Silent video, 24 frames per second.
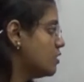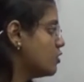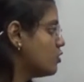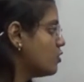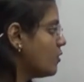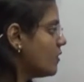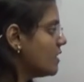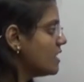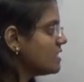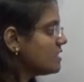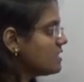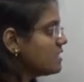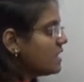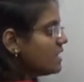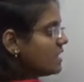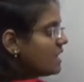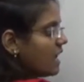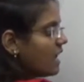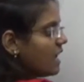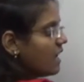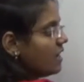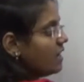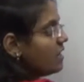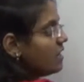So what is the
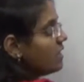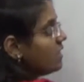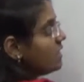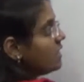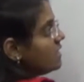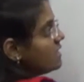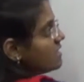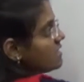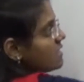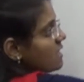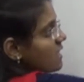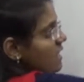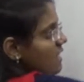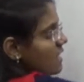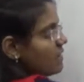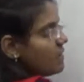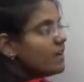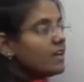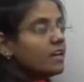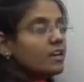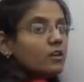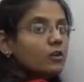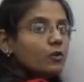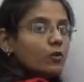da? Is there
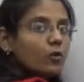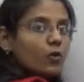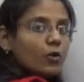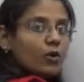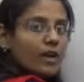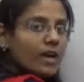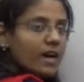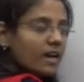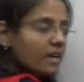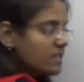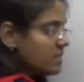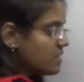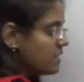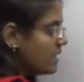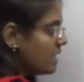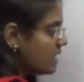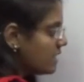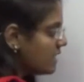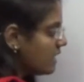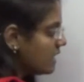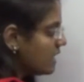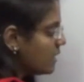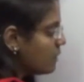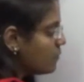anywhere? No da is there.
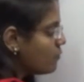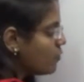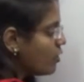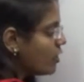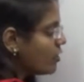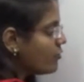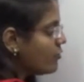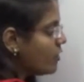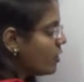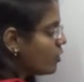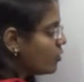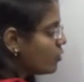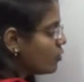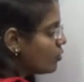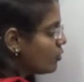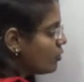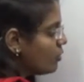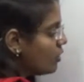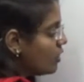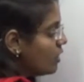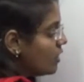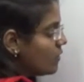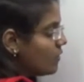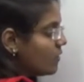At that time, what we have to do?
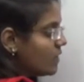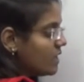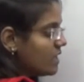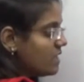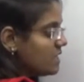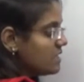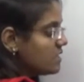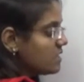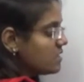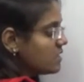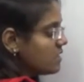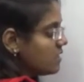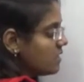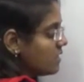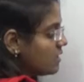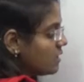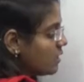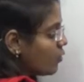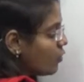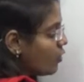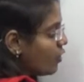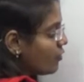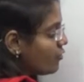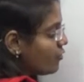What is the
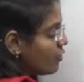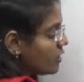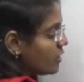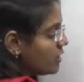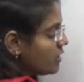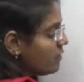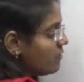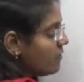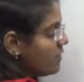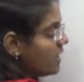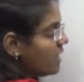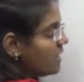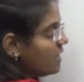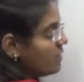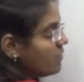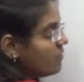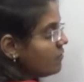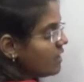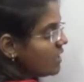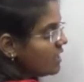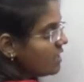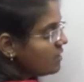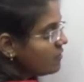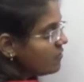code for the very?
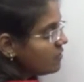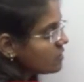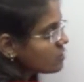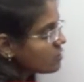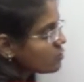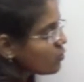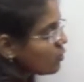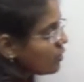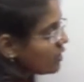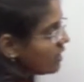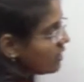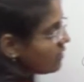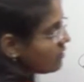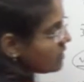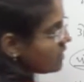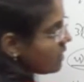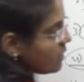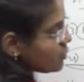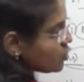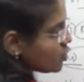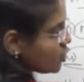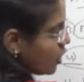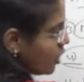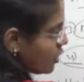Very is coded with
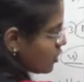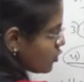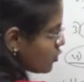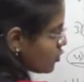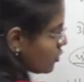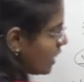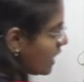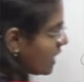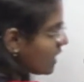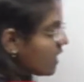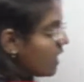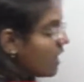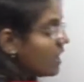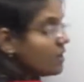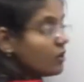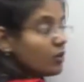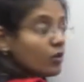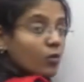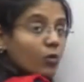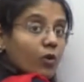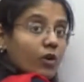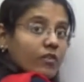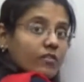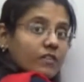the jock, so I
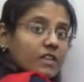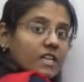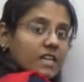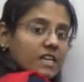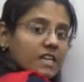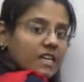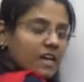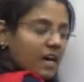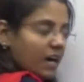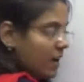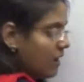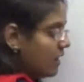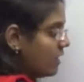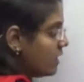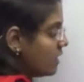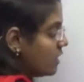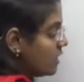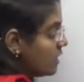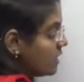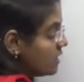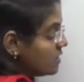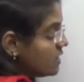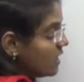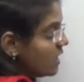can't code with the da.
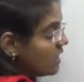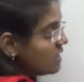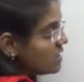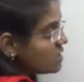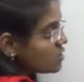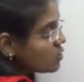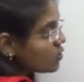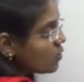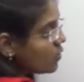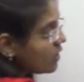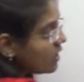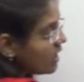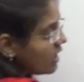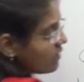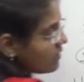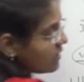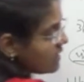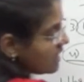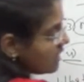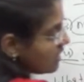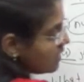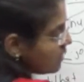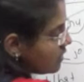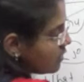Da is coded with
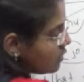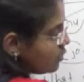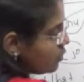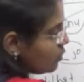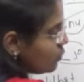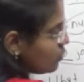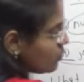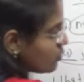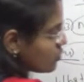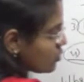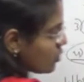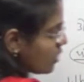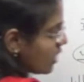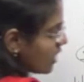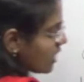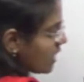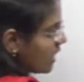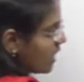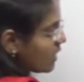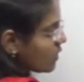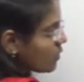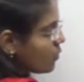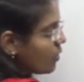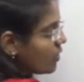the no, so I
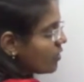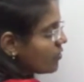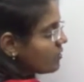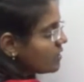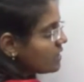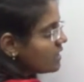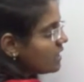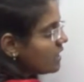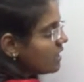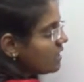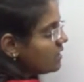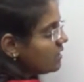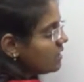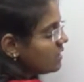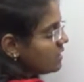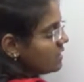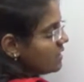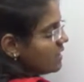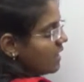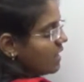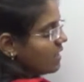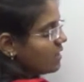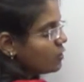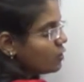can't code with the
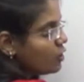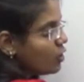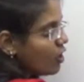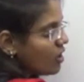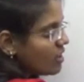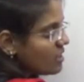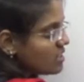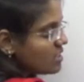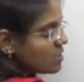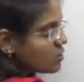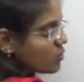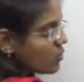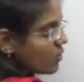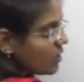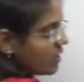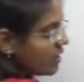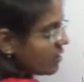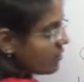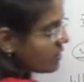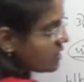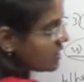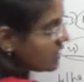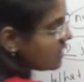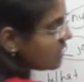da. Doll is coded
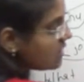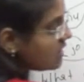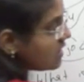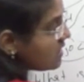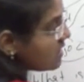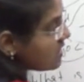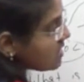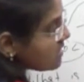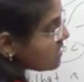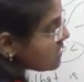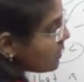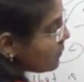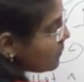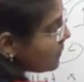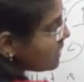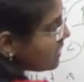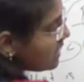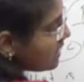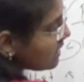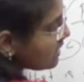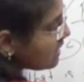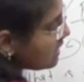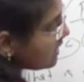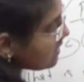with the some
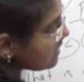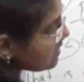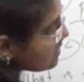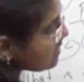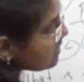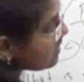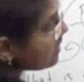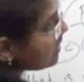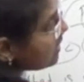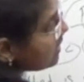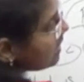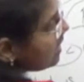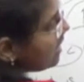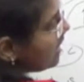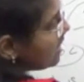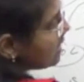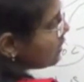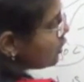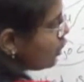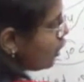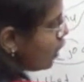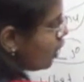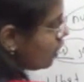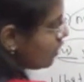other things, yeah,
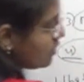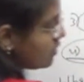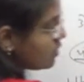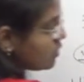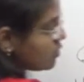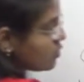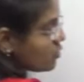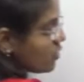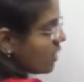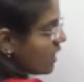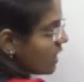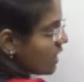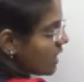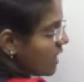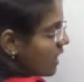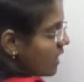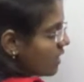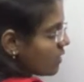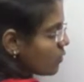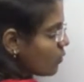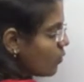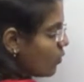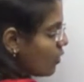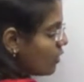ton. So I
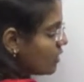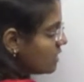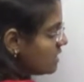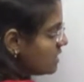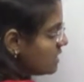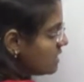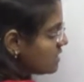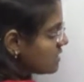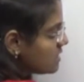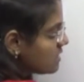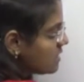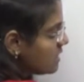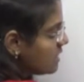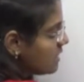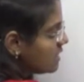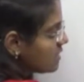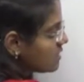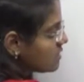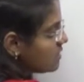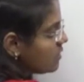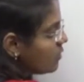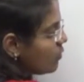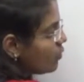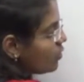can't code these things.
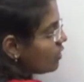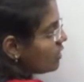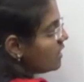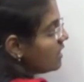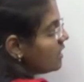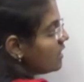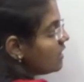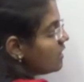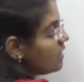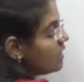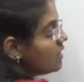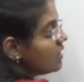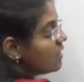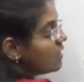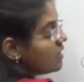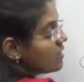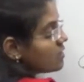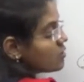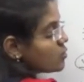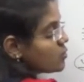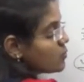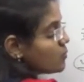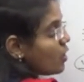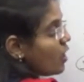The only
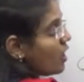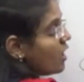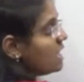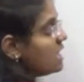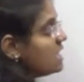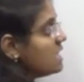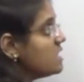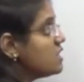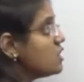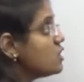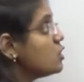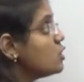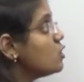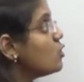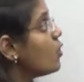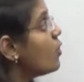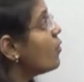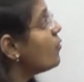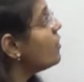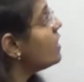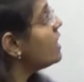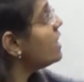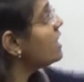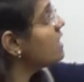small is
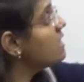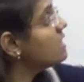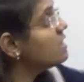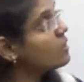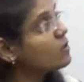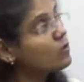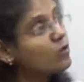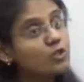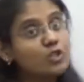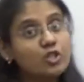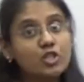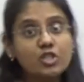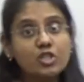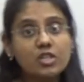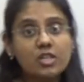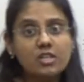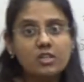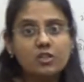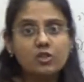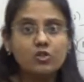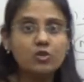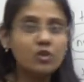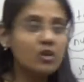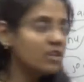nowhere in the
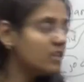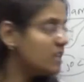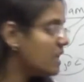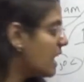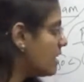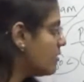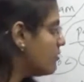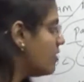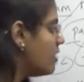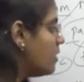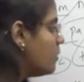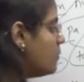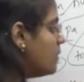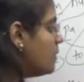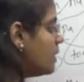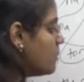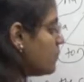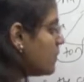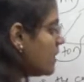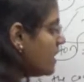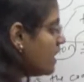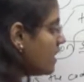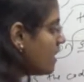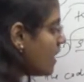question, so that will be
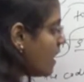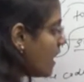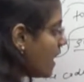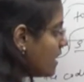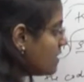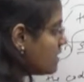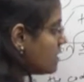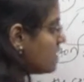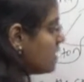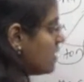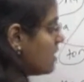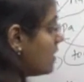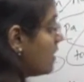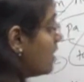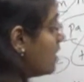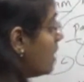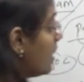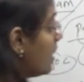my answer.